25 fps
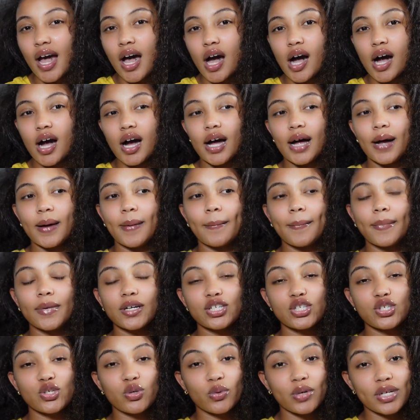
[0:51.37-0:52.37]

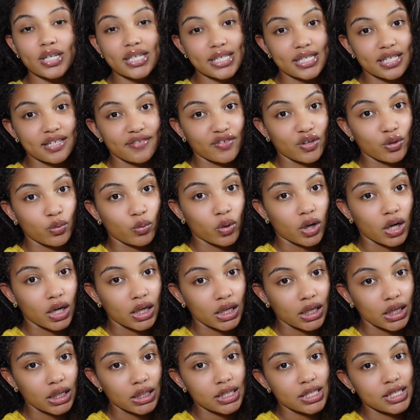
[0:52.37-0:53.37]
Sony
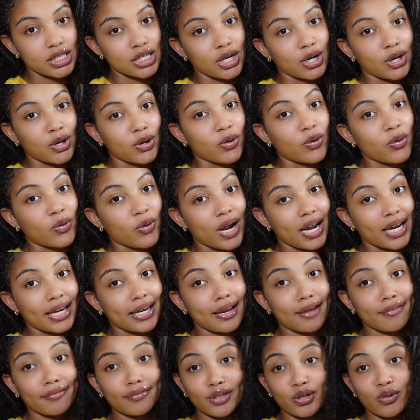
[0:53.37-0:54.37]
ZV-1, so I
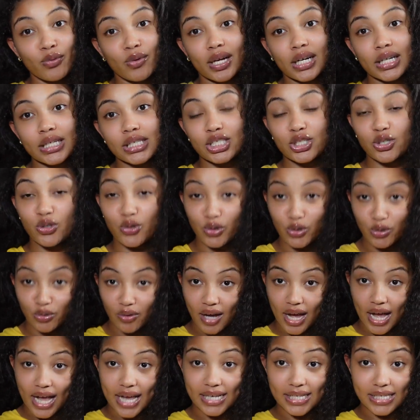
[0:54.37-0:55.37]
definitely want to show you
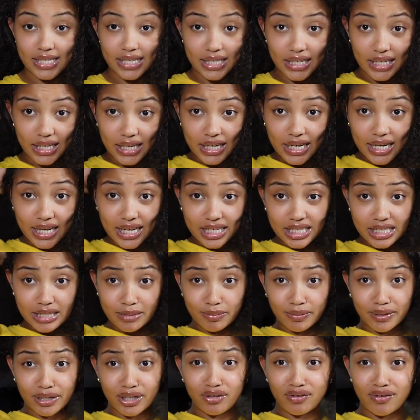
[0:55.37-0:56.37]
guys and
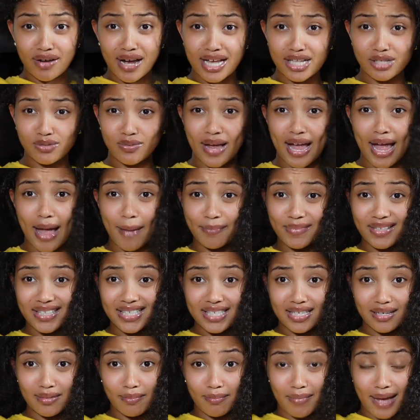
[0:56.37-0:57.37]
explain you guys what happened
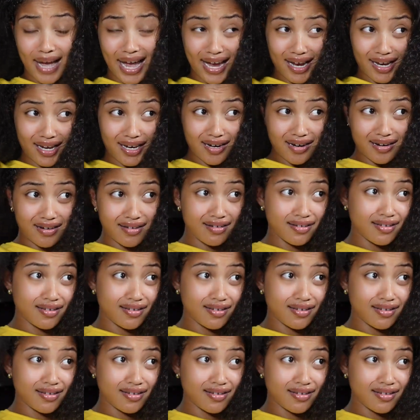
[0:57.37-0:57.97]
to mine,